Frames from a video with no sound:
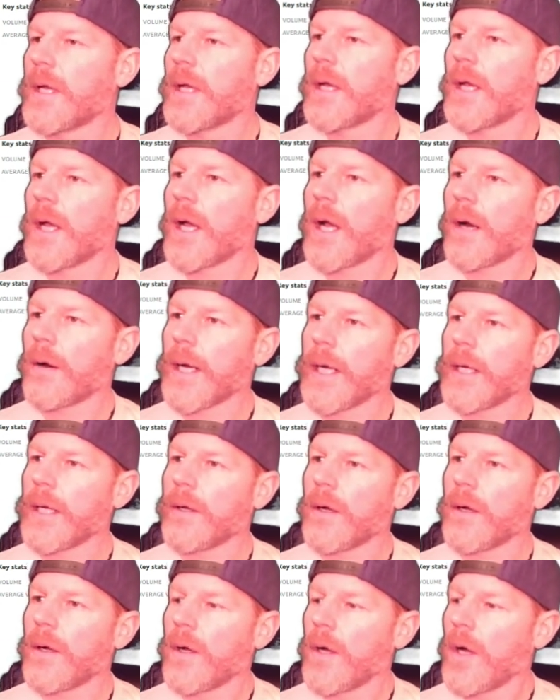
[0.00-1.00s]
All right,
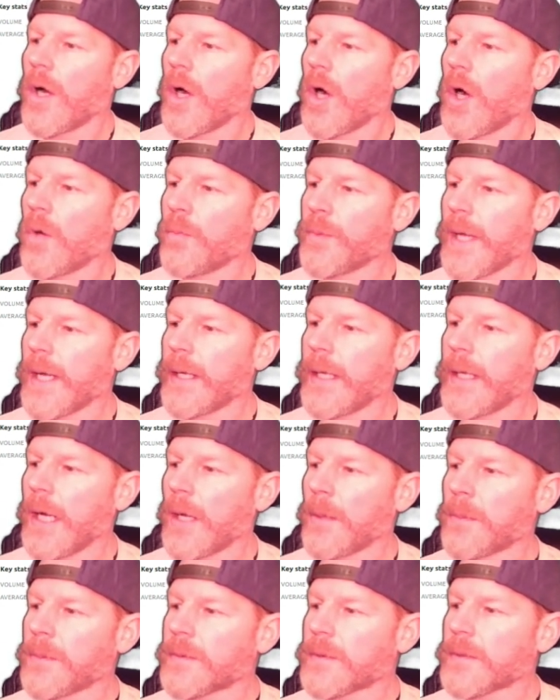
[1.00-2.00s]
hope that
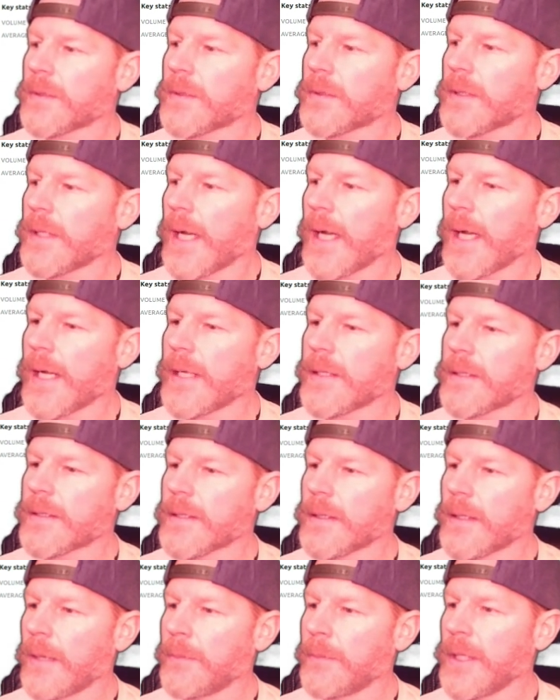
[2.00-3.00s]
helps, guys.
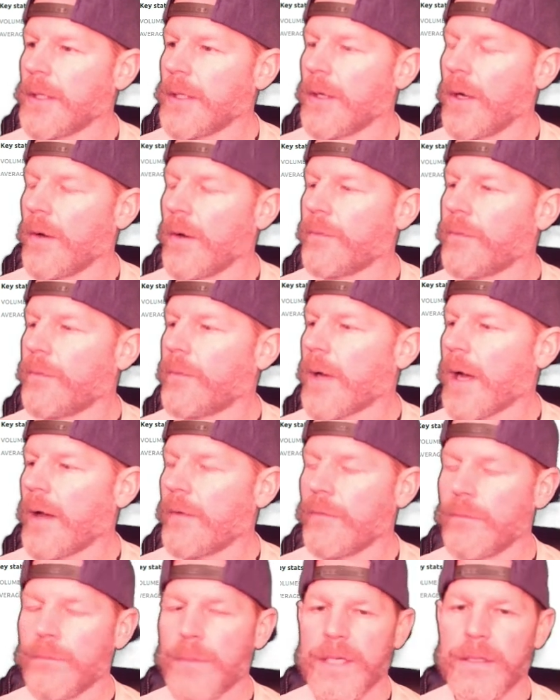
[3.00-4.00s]
Let me know if
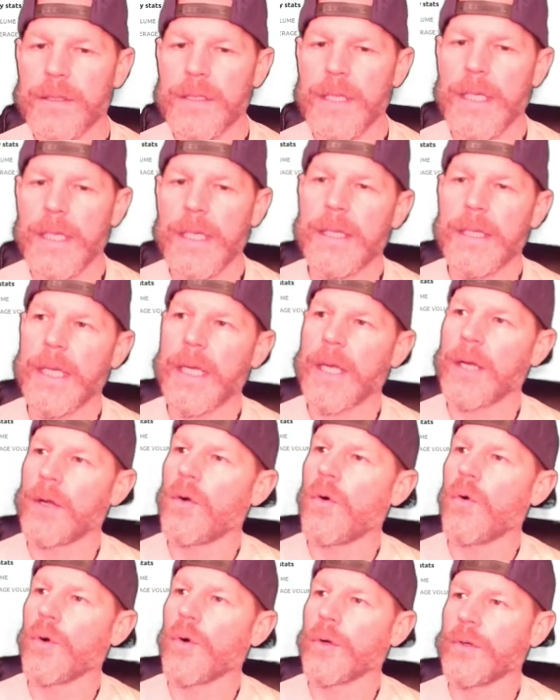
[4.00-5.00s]
I've missed anything
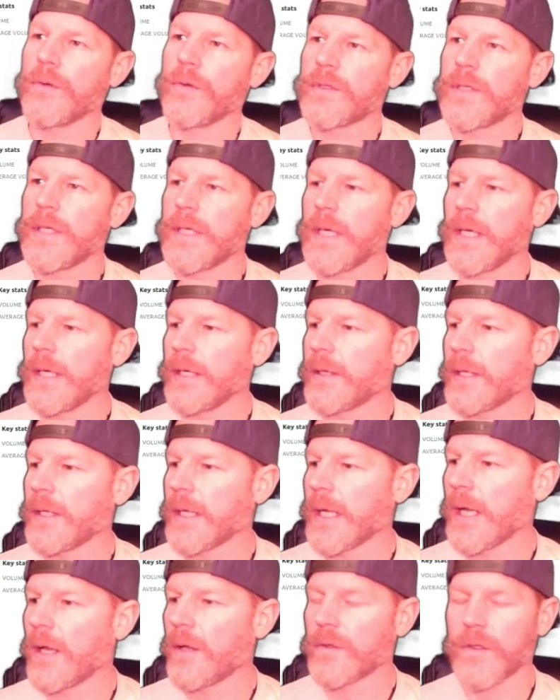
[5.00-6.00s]
or you see anything
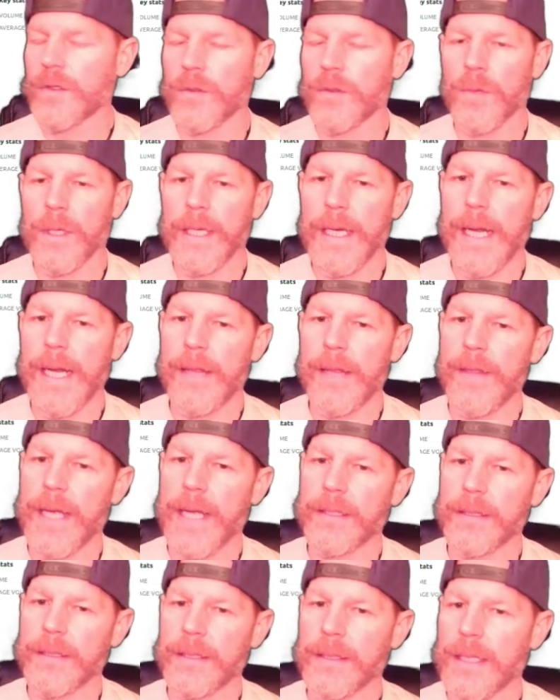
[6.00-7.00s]
else. You want to add that
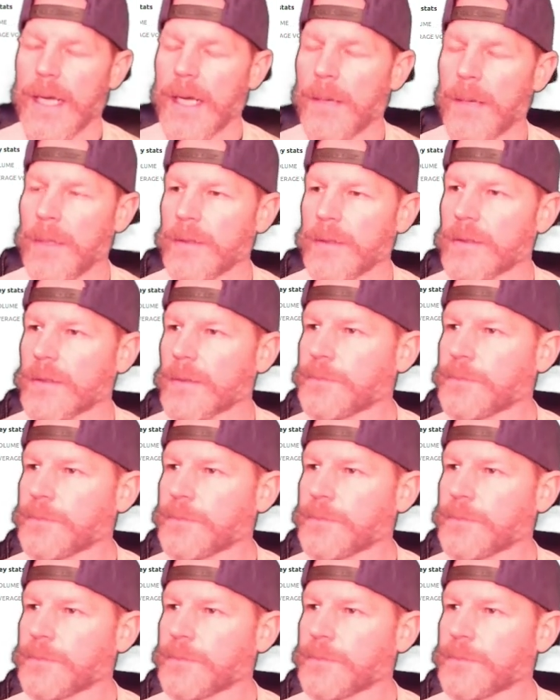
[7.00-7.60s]
to the comments.